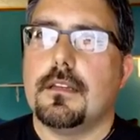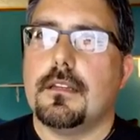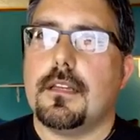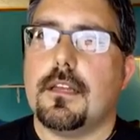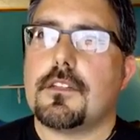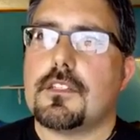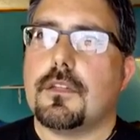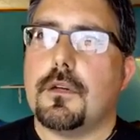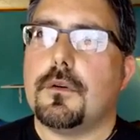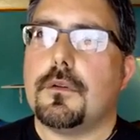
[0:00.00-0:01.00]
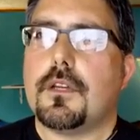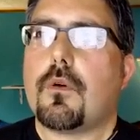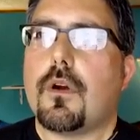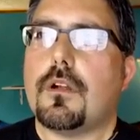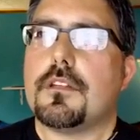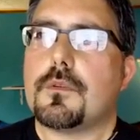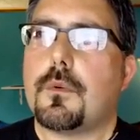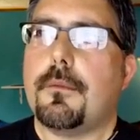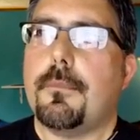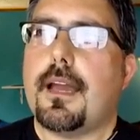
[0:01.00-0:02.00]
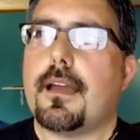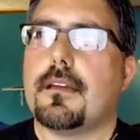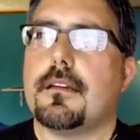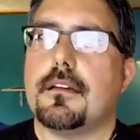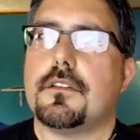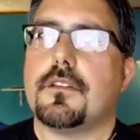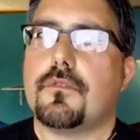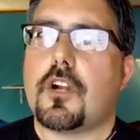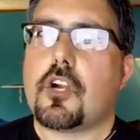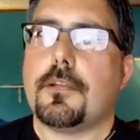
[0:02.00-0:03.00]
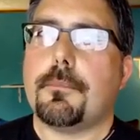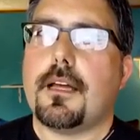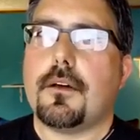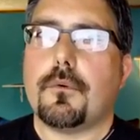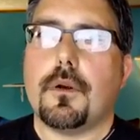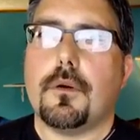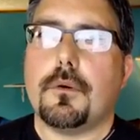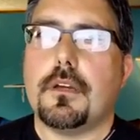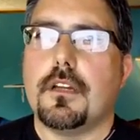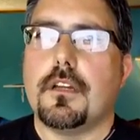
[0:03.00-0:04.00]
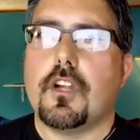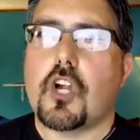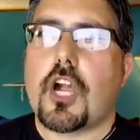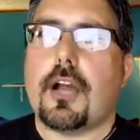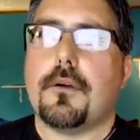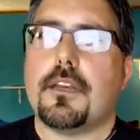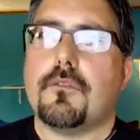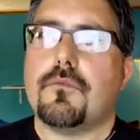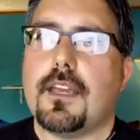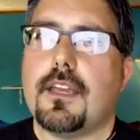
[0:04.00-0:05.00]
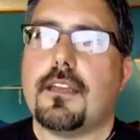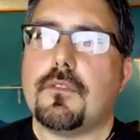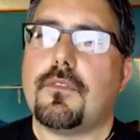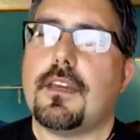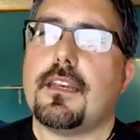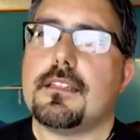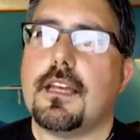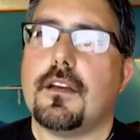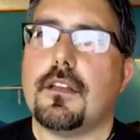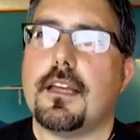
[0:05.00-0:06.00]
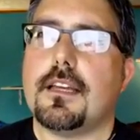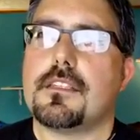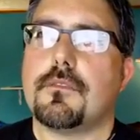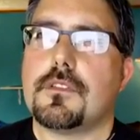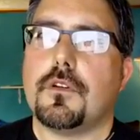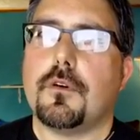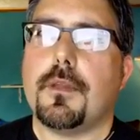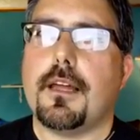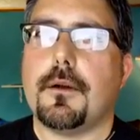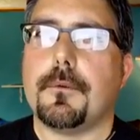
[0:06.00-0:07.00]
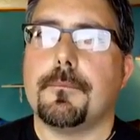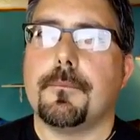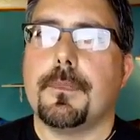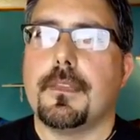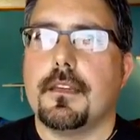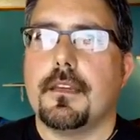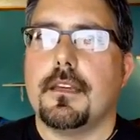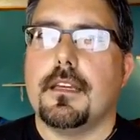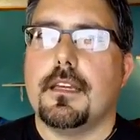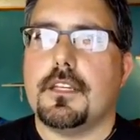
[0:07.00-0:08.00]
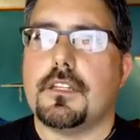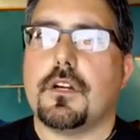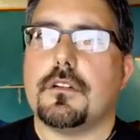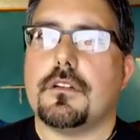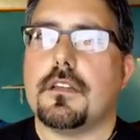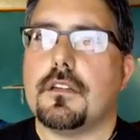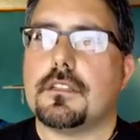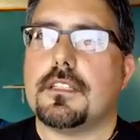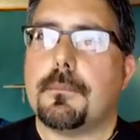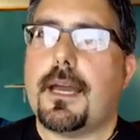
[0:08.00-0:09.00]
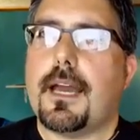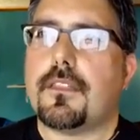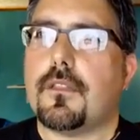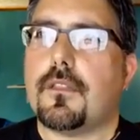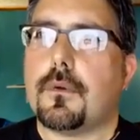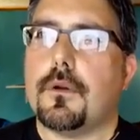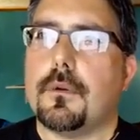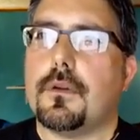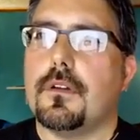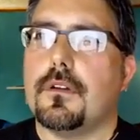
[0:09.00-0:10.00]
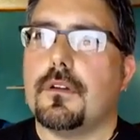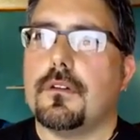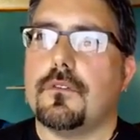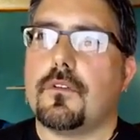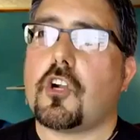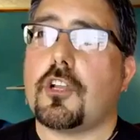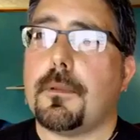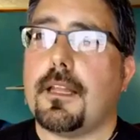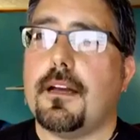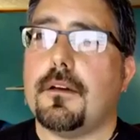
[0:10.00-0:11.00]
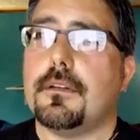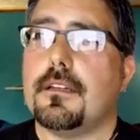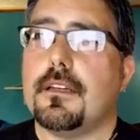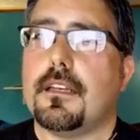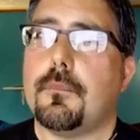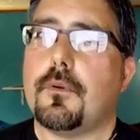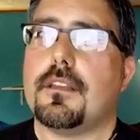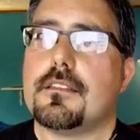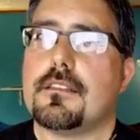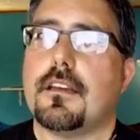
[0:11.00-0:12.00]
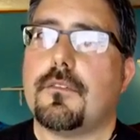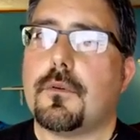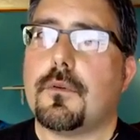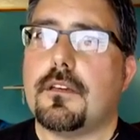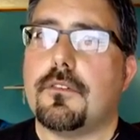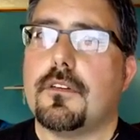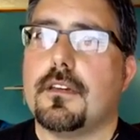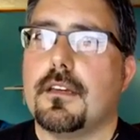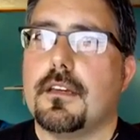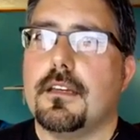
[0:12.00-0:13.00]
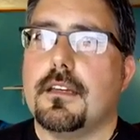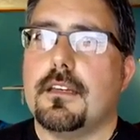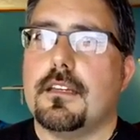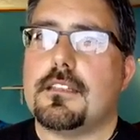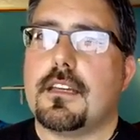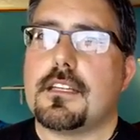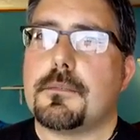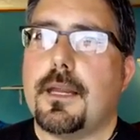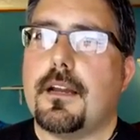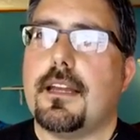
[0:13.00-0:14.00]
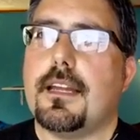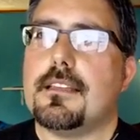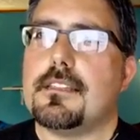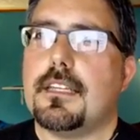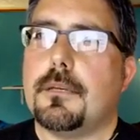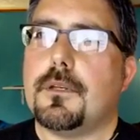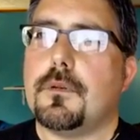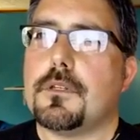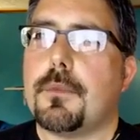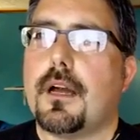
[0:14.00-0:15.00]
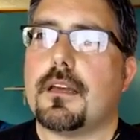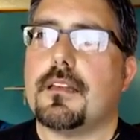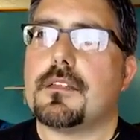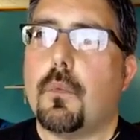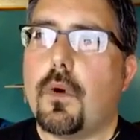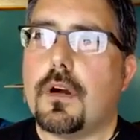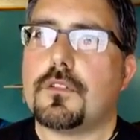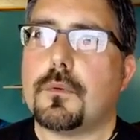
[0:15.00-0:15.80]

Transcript: David slowly crawled his way back onto the freshly plowed road, shouting in vain at the fading tail lights of the snowplow. He turned and looked at the path of the road, freshly plowed, and he breathed a sigh of relief. He stuck his bare hands deep into his pockets and walked